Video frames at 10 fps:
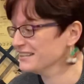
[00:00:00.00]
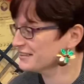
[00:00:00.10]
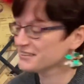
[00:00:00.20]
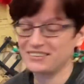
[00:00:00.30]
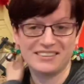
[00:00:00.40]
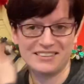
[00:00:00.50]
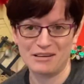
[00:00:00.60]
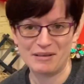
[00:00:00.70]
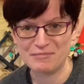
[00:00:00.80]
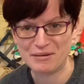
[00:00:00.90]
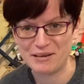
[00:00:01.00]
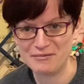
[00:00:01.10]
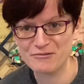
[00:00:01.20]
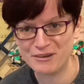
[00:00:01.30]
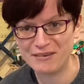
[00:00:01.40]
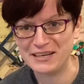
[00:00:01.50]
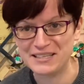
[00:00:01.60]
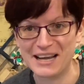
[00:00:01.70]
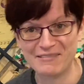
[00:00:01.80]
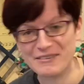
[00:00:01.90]
us. So this is my main free range
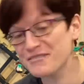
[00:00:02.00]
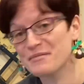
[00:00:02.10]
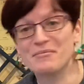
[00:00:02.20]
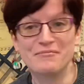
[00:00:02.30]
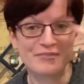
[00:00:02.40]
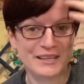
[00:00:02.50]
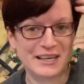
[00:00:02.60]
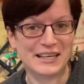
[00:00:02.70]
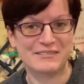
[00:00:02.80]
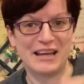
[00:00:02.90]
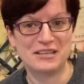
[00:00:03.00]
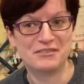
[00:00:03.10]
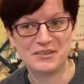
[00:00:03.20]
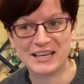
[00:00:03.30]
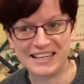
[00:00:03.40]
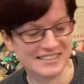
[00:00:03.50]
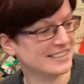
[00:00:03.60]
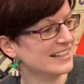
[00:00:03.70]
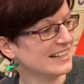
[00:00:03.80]
area for the kind of next few days.